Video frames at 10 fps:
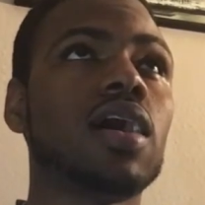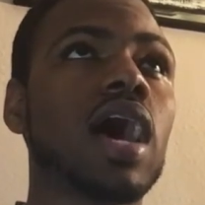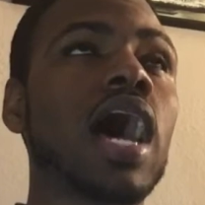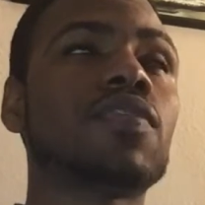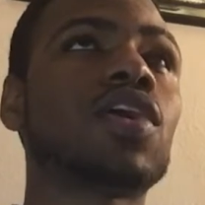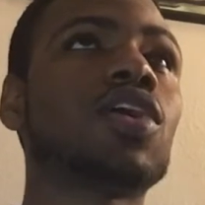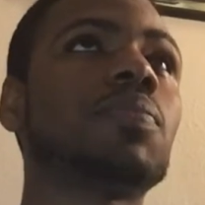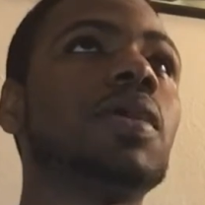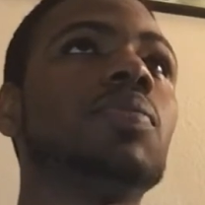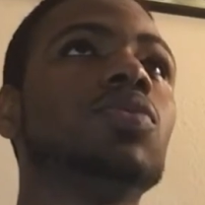I've
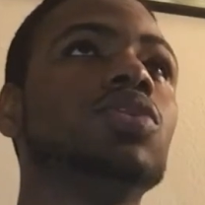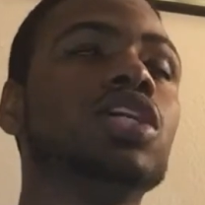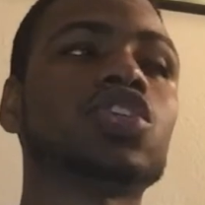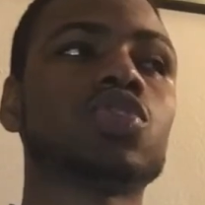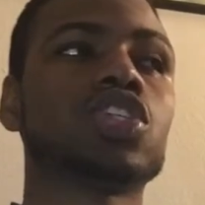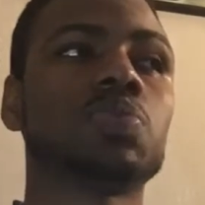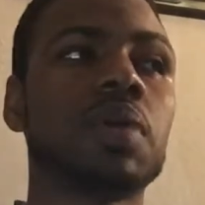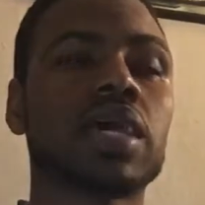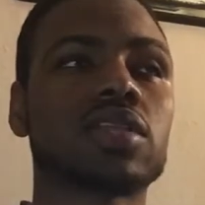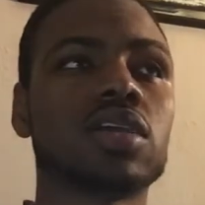heard people
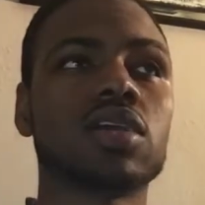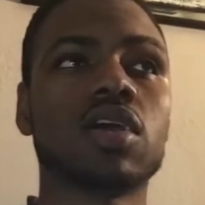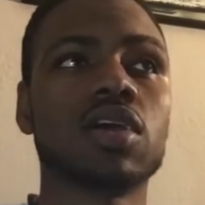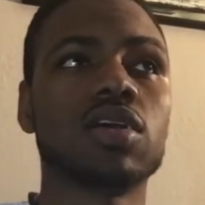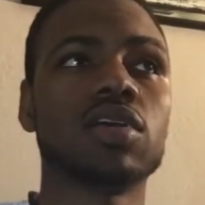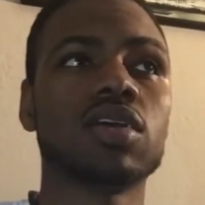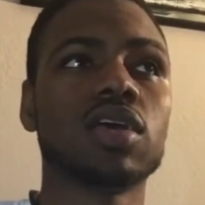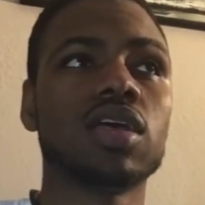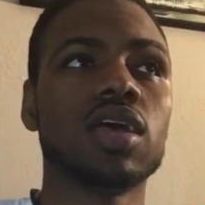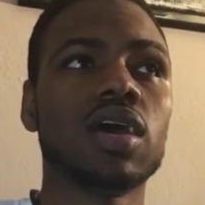disrespecting her
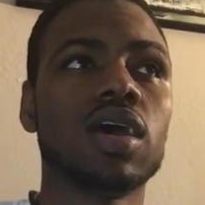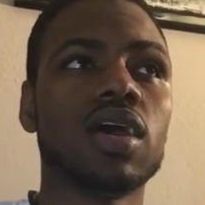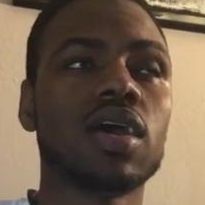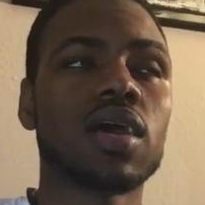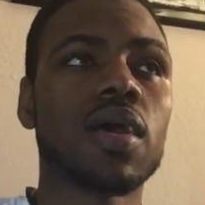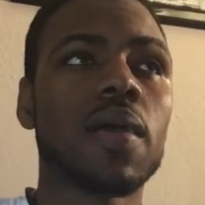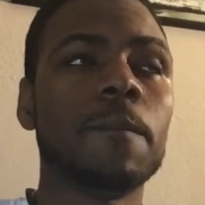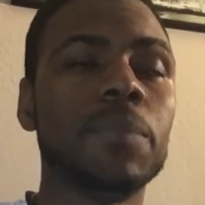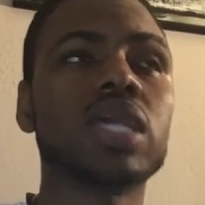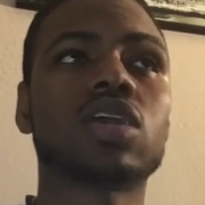
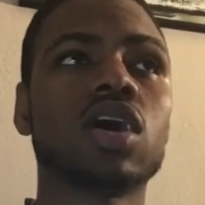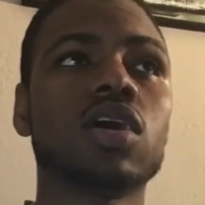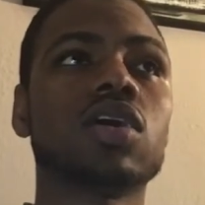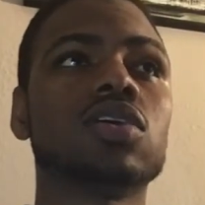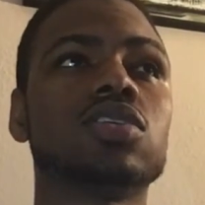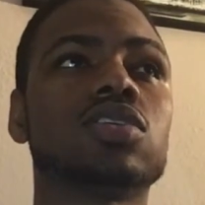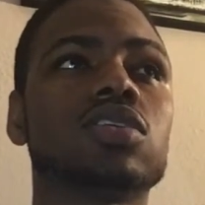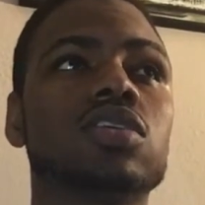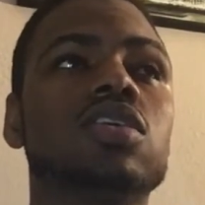because